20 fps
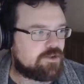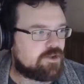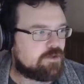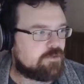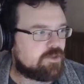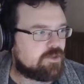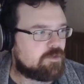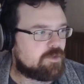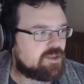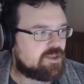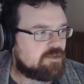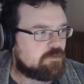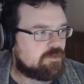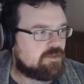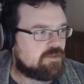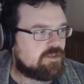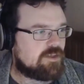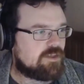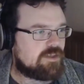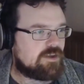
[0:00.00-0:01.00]
don't want them in
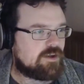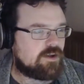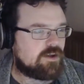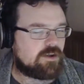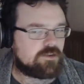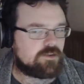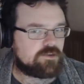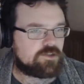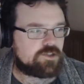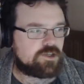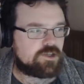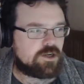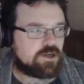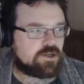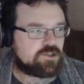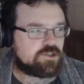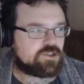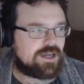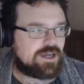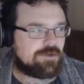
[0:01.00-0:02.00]
something that they can't
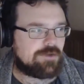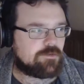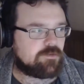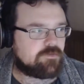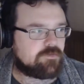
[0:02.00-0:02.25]
charge out of.